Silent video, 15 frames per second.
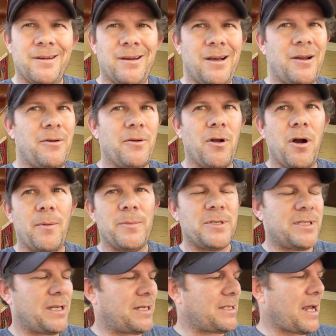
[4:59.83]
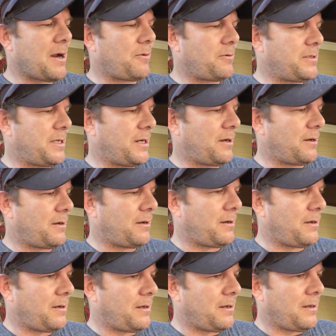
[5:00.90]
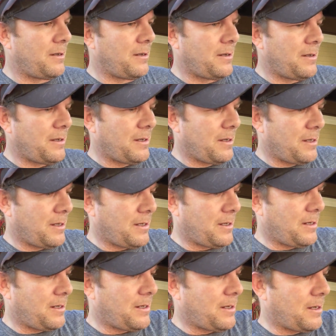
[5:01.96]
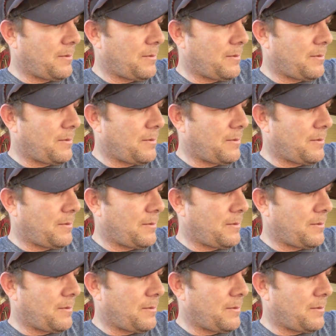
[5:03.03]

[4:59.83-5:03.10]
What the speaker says: I don't know, almost 6 hours here. And